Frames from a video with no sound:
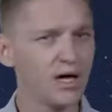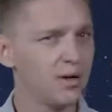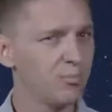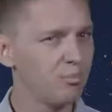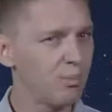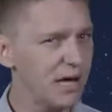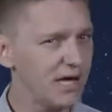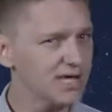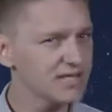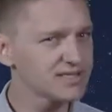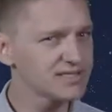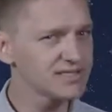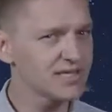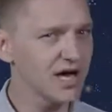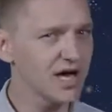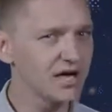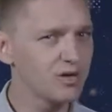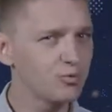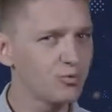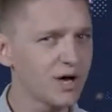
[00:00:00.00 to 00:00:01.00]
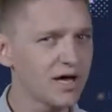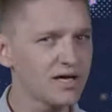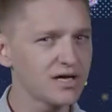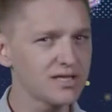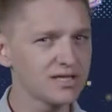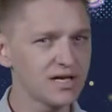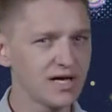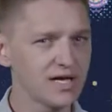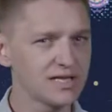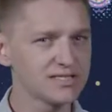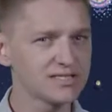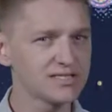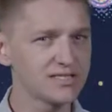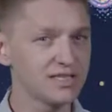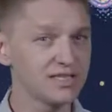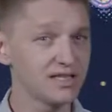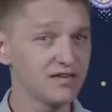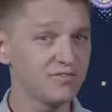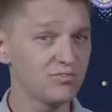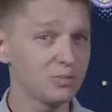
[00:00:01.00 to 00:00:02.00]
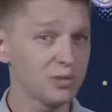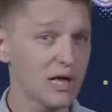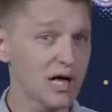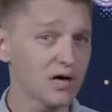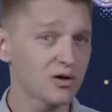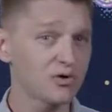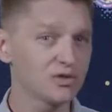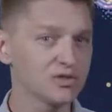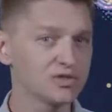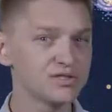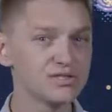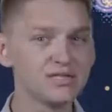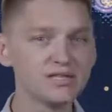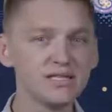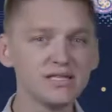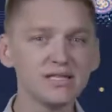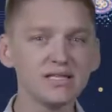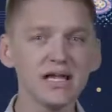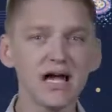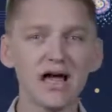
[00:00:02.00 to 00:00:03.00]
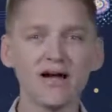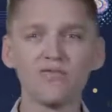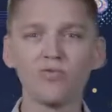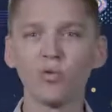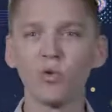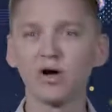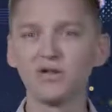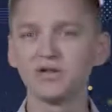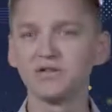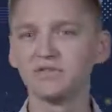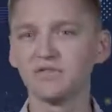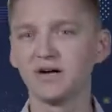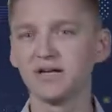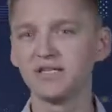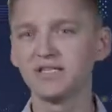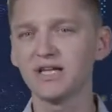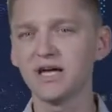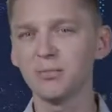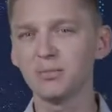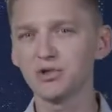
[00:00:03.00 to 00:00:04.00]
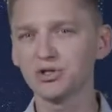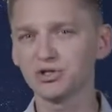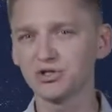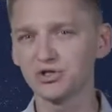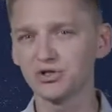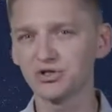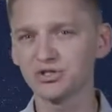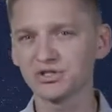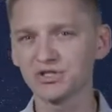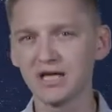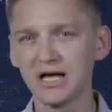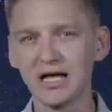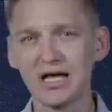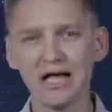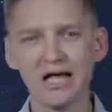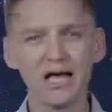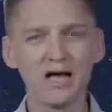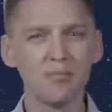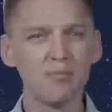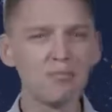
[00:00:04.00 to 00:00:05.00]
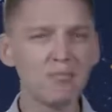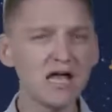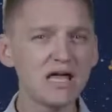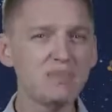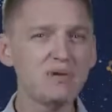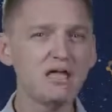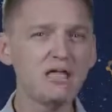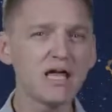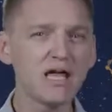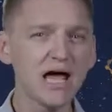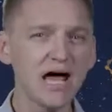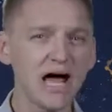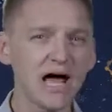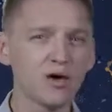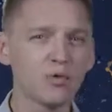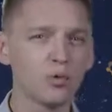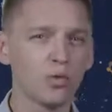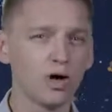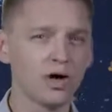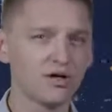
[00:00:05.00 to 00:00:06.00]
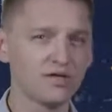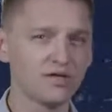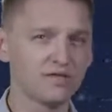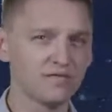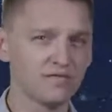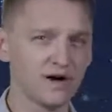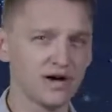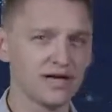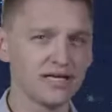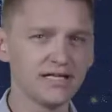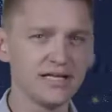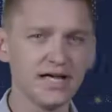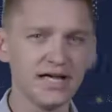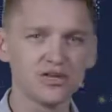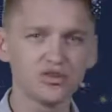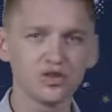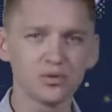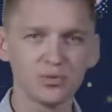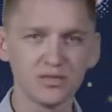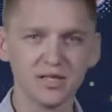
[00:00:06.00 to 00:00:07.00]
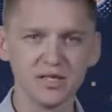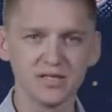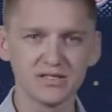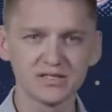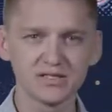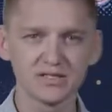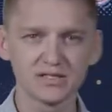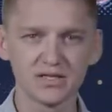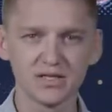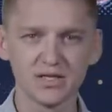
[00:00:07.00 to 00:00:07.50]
Bekenstein recognized that if black holes didn't have well-defined temperatures, maybe they had well-defined entropies.